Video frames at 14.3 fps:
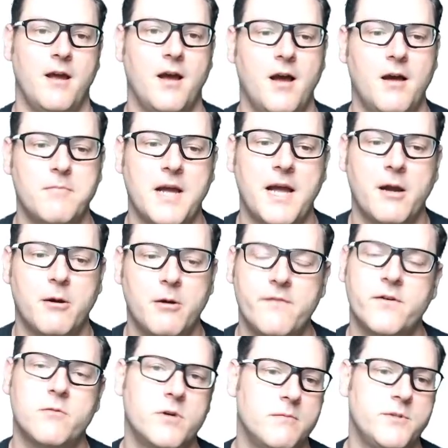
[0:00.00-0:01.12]

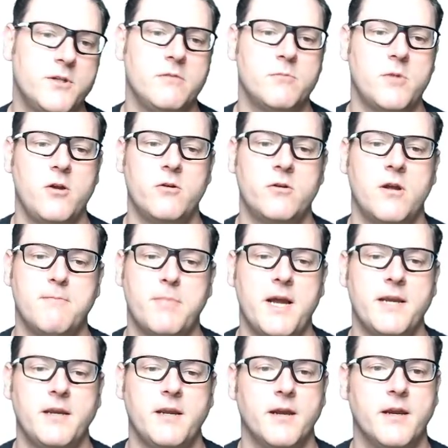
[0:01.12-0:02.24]
However, when I'm doing my online
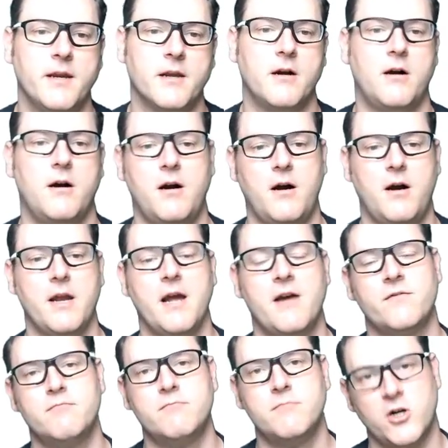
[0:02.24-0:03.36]
banking, I
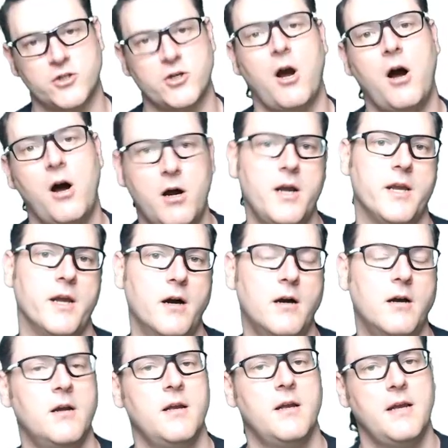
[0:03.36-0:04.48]
have a much
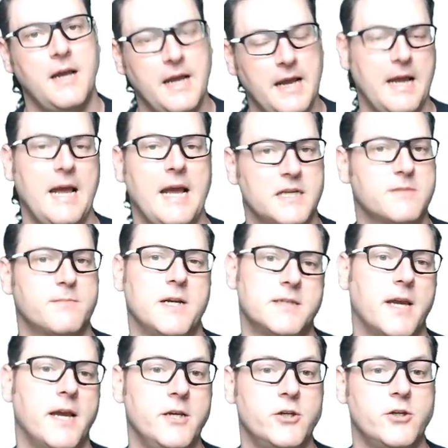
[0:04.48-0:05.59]
higher
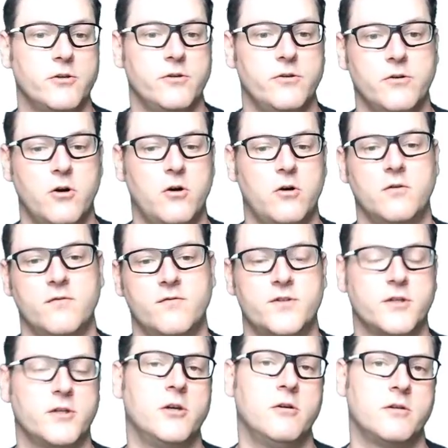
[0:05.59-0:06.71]
expectation of
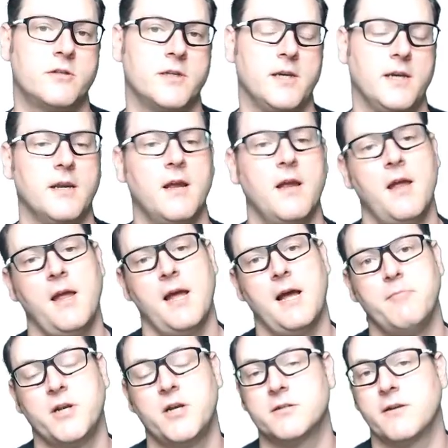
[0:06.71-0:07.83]
security,
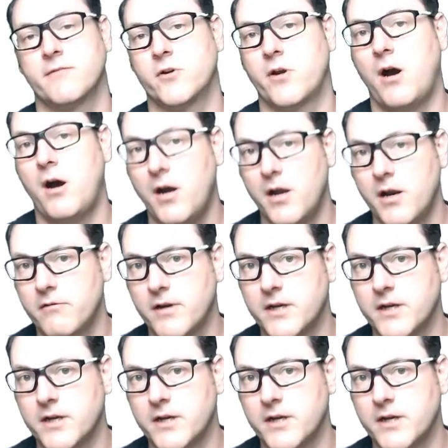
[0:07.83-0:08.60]
and because I've got a higher